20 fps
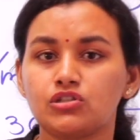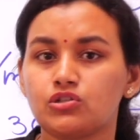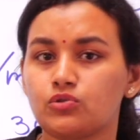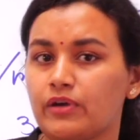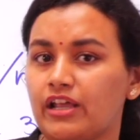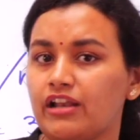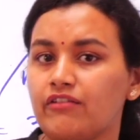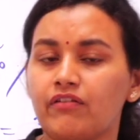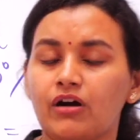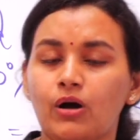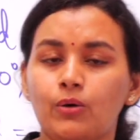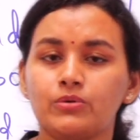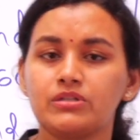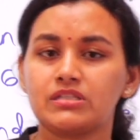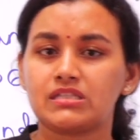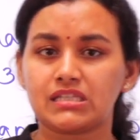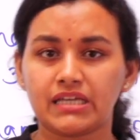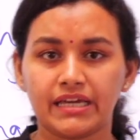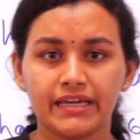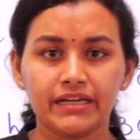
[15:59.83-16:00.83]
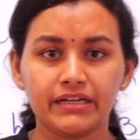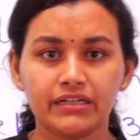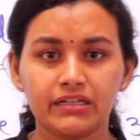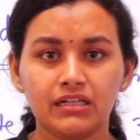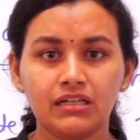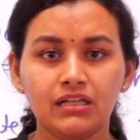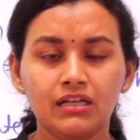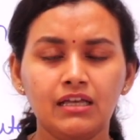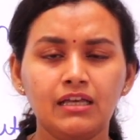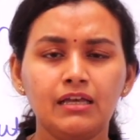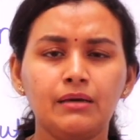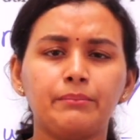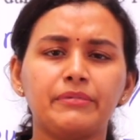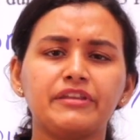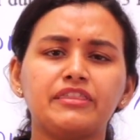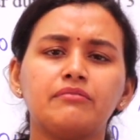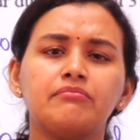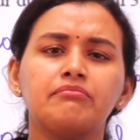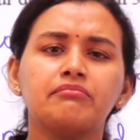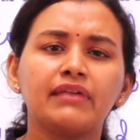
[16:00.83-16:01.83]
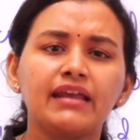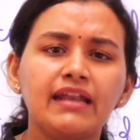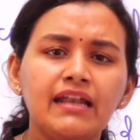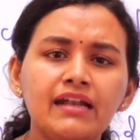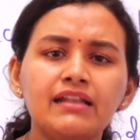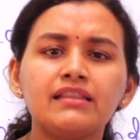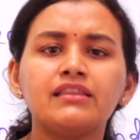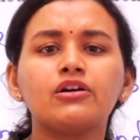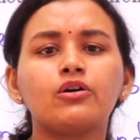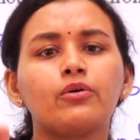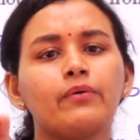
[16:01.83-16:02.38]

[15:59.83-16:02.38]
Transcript: 12-hour cycle. But the minute the